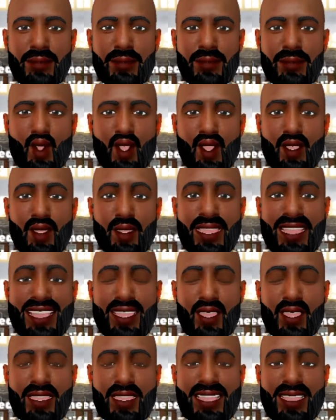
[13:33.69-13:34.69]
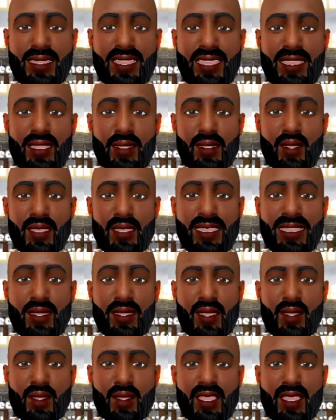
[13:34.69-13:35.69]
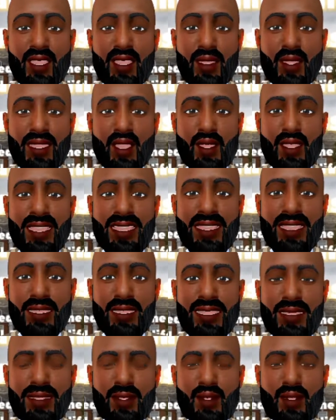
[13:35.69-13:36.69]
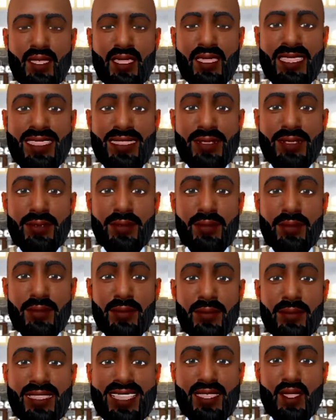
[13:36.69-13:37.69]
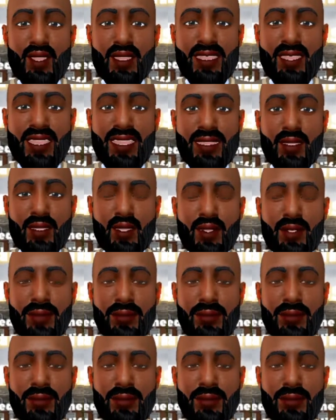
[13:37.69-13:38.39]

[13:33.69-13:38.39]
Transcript: Well, Parent LLC would set up another LLC and would list,